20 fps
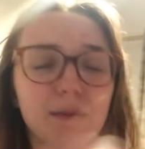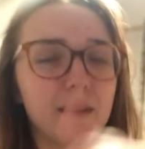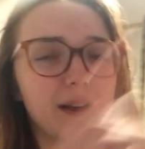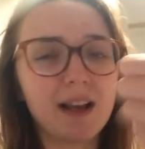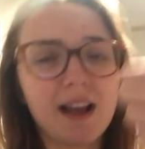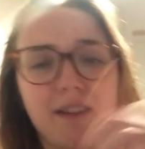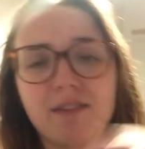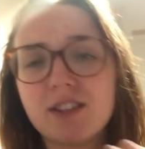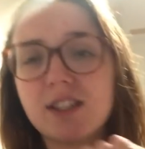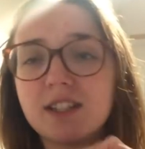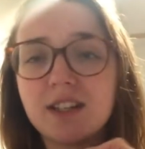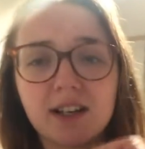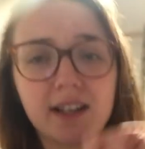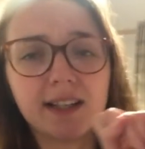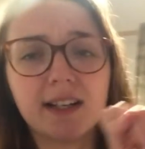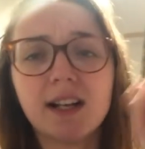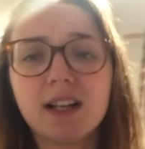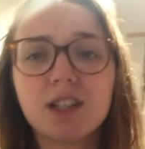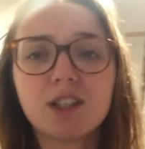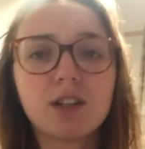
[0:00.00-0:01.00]
like having to tuck
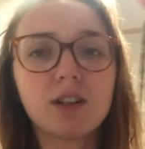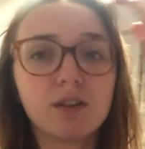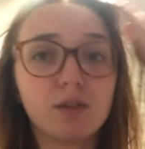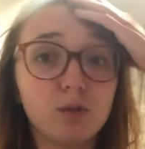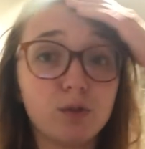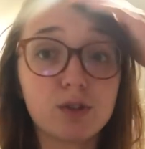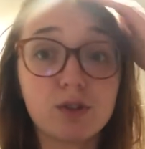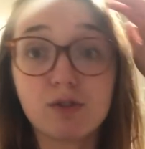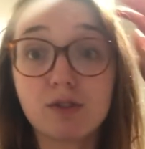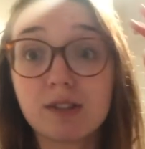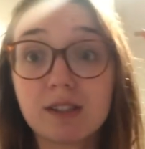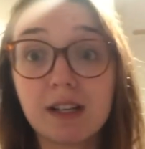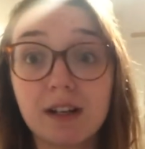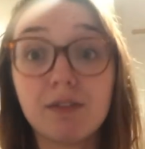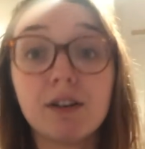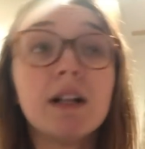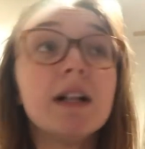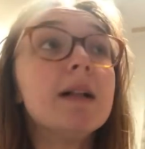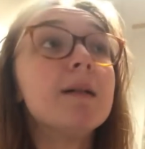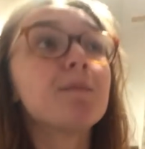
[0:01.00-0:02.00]
it under and all sorts of
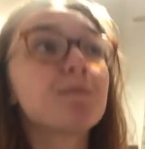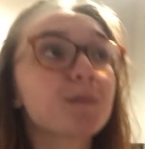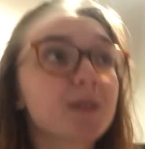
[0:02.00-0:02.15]
stuff